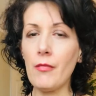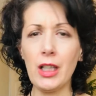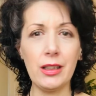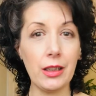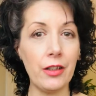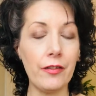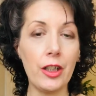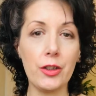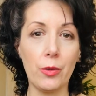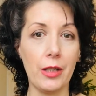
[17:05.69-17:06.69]
It's going to
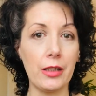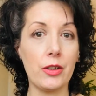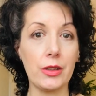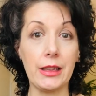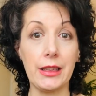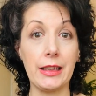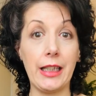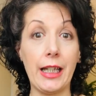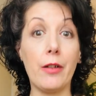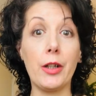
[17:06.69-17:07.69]
flush all that
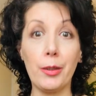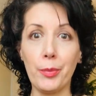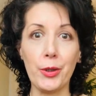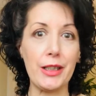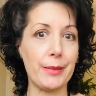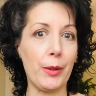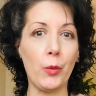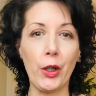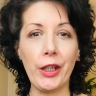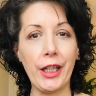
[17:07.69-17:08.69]
toxicity out that your body's been
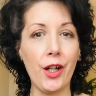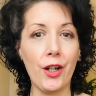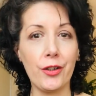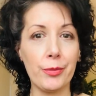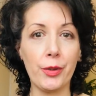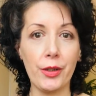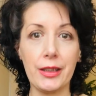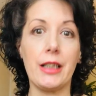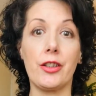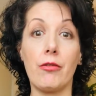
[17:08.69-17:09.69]
working hard to
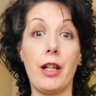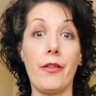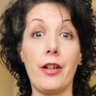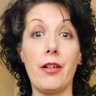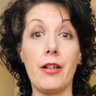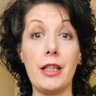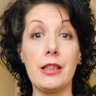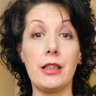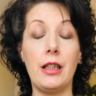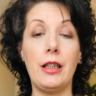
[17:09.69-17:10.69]
process throughout the night,
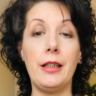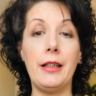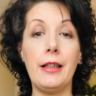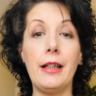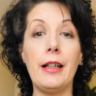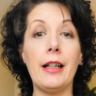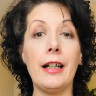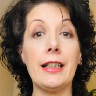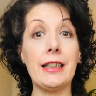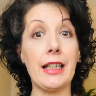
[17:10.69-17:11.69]

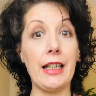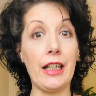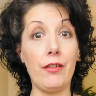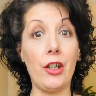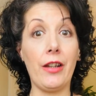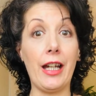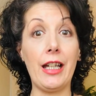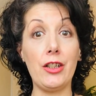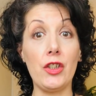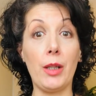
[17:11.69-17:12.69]
and it's going to give you that
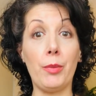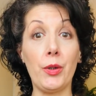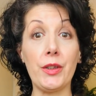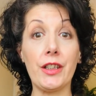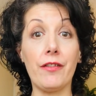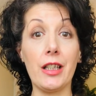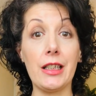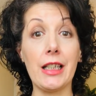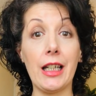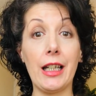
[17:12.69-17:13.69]
energy boost for the
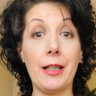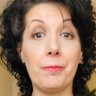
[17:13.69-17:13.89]
day.